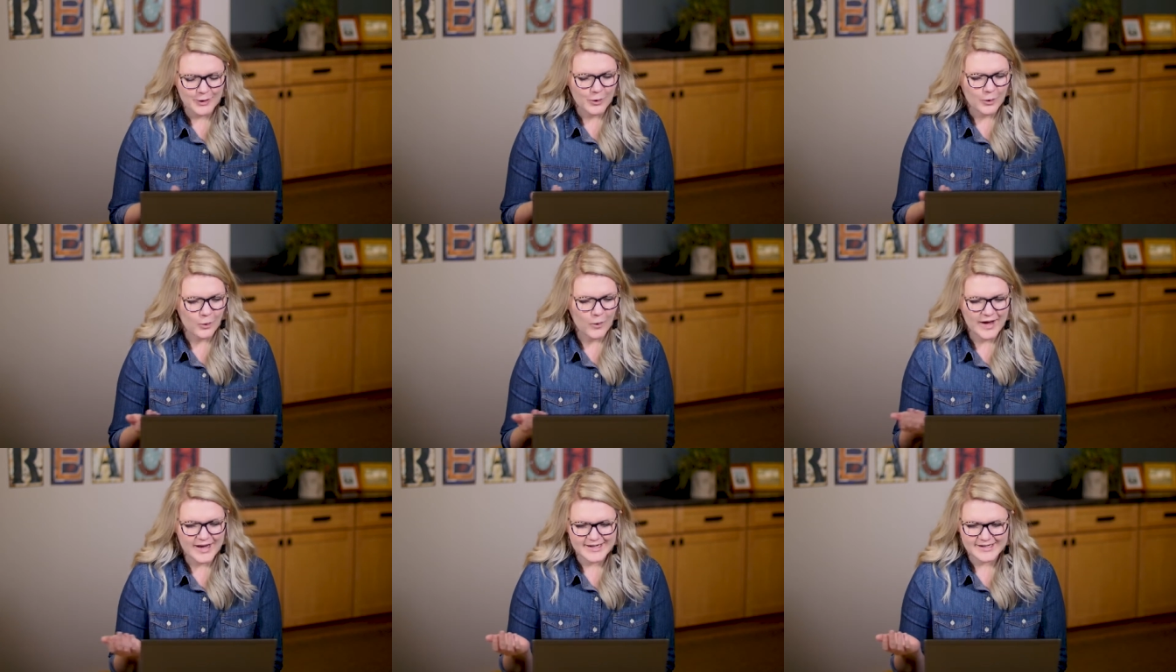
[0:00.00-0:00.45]

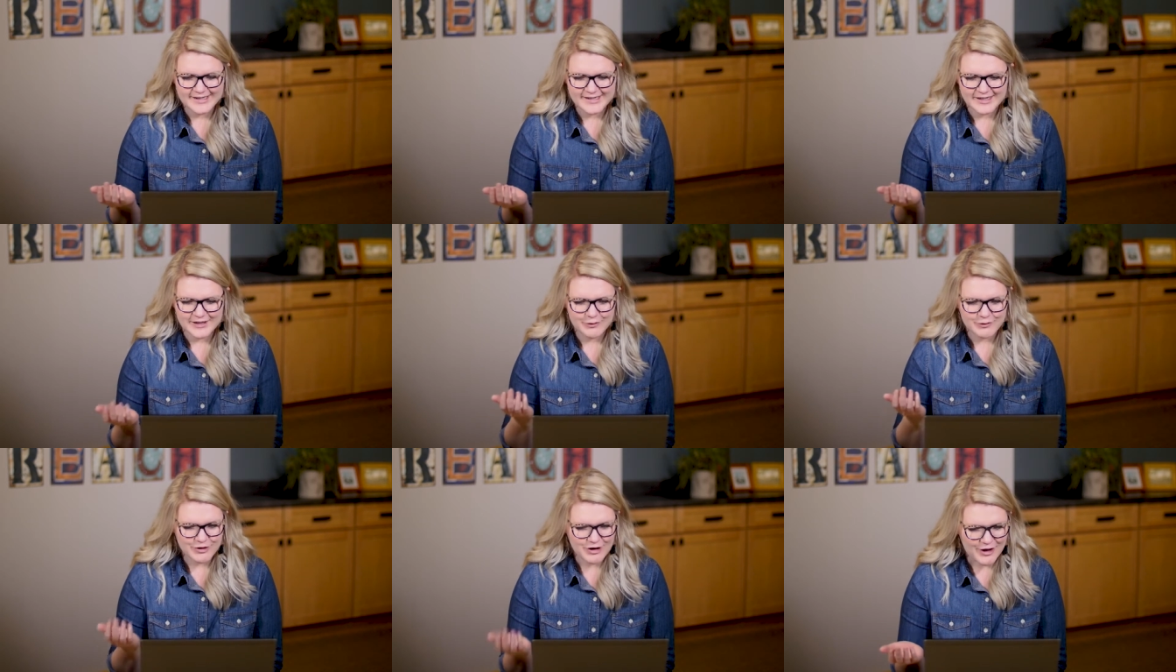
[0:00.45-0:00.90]
When
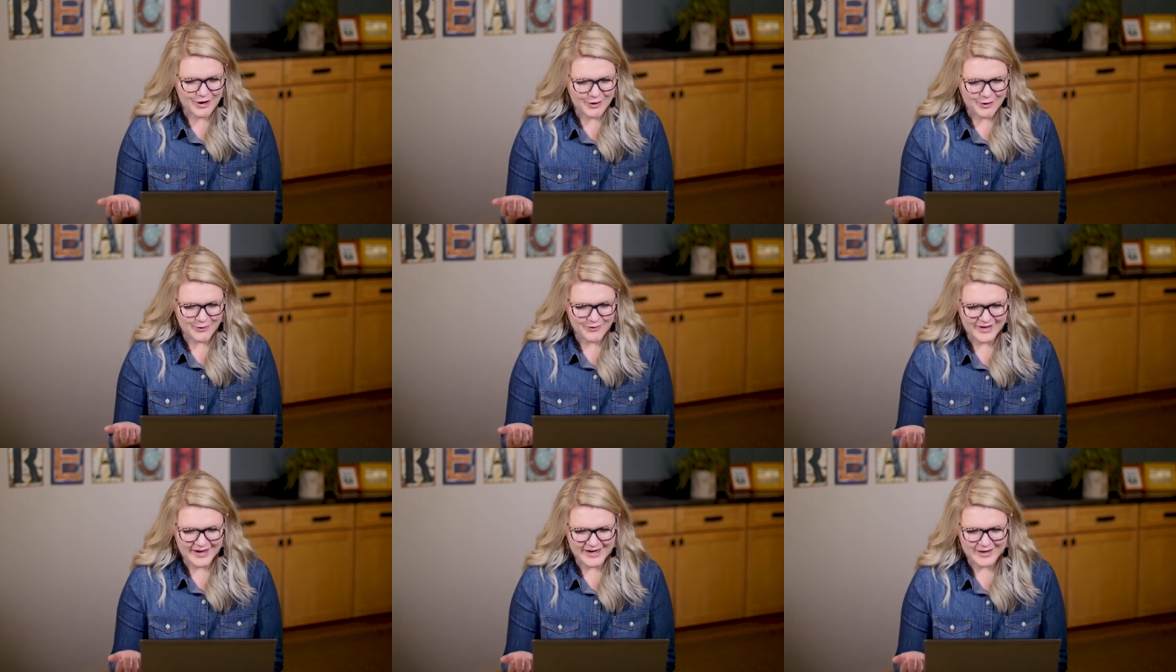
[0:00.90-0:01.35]
did you
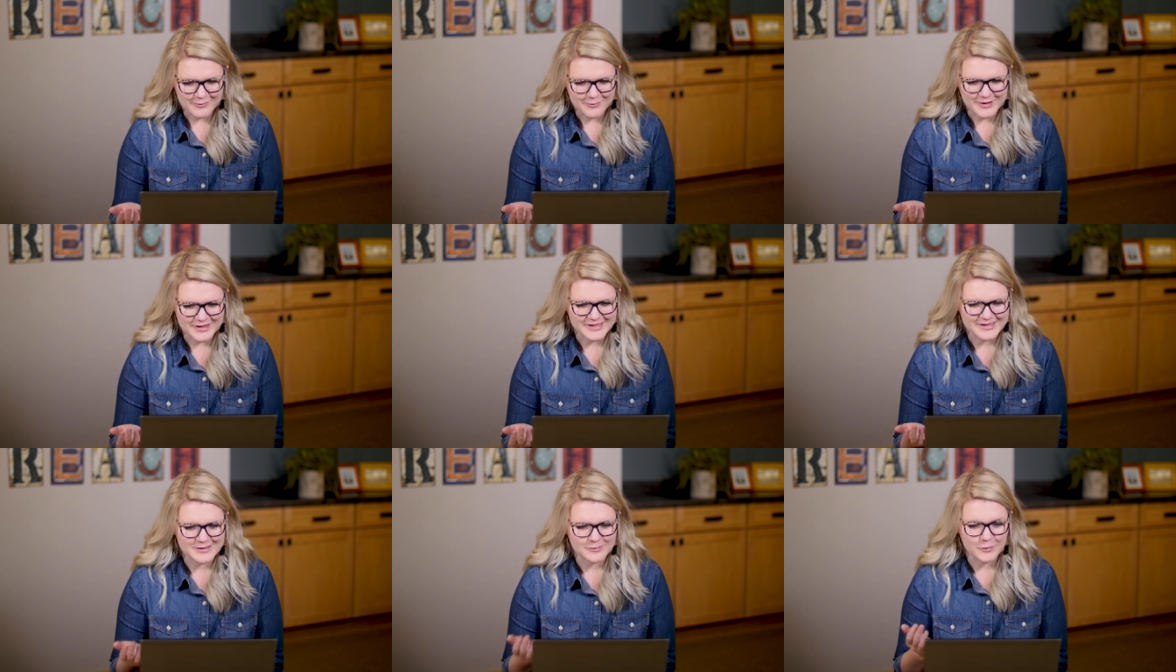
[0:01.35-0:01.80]
know that it
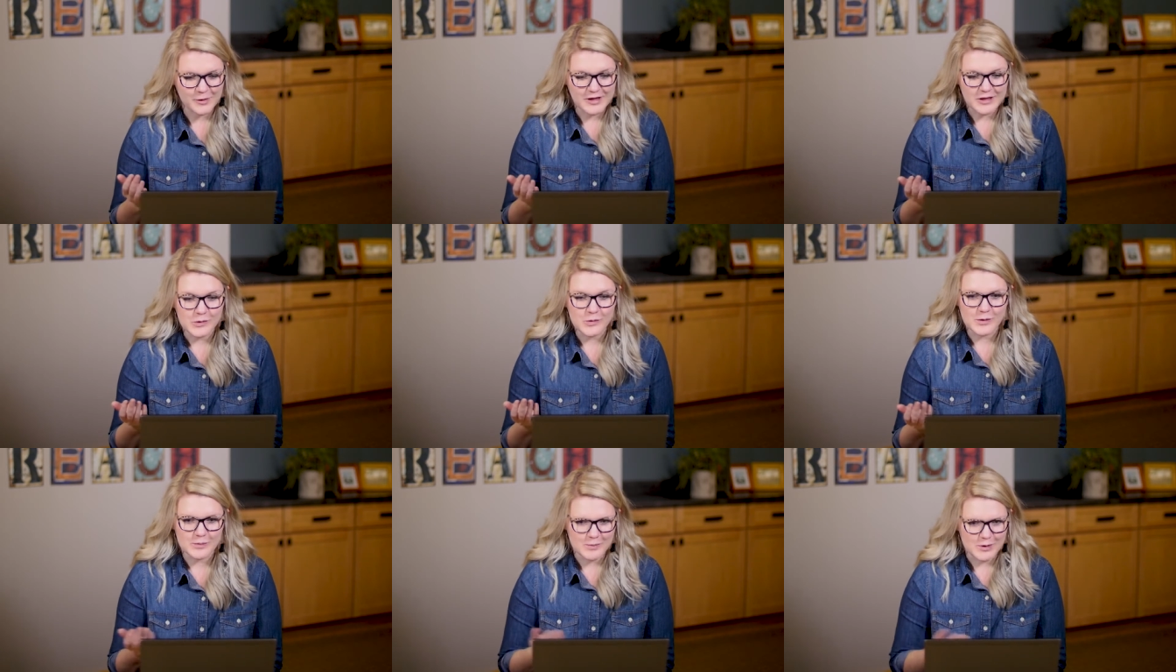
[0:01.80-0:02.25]
was what
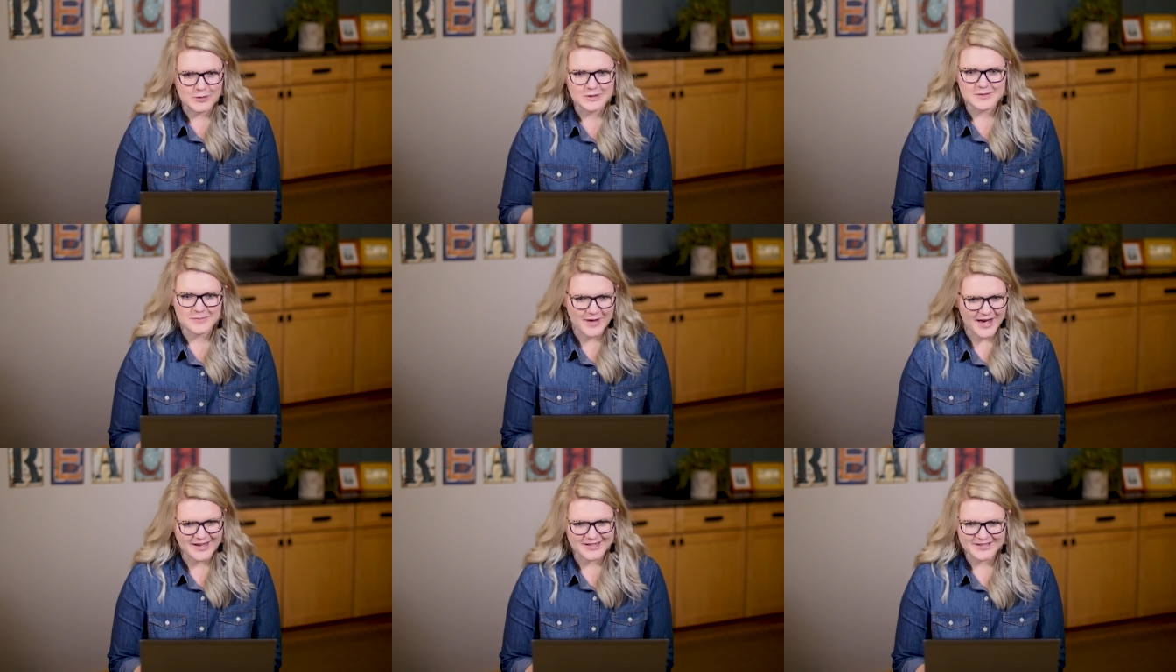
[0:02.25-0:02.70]
you were
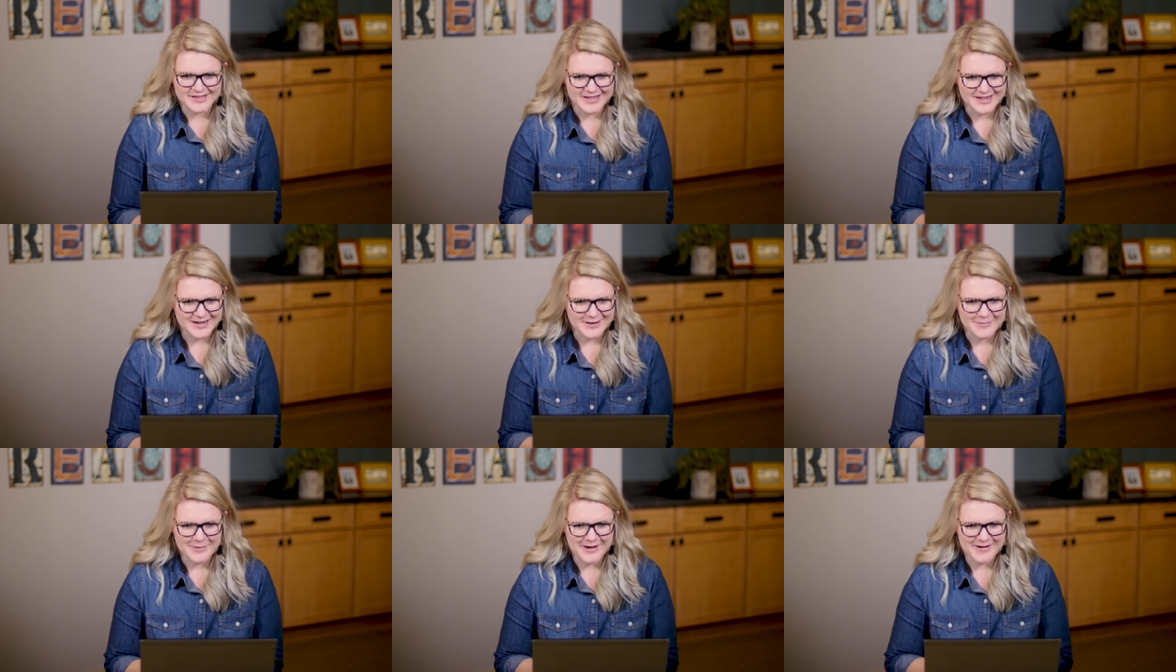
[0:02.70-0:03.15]
most
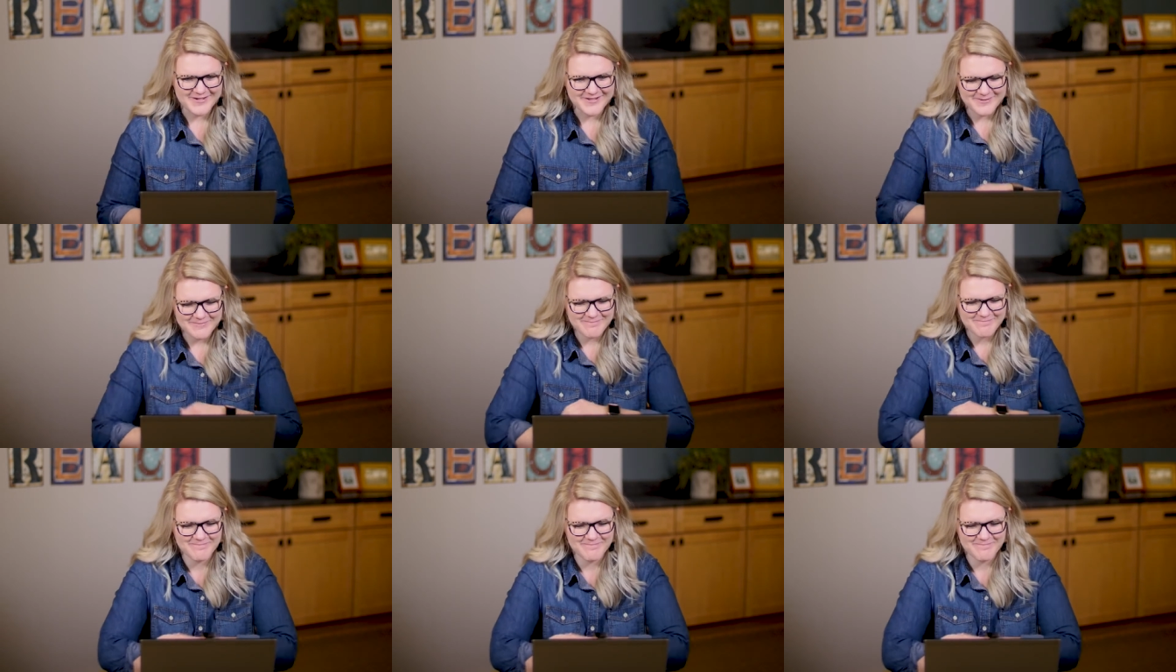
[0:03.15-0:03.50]
passionate about?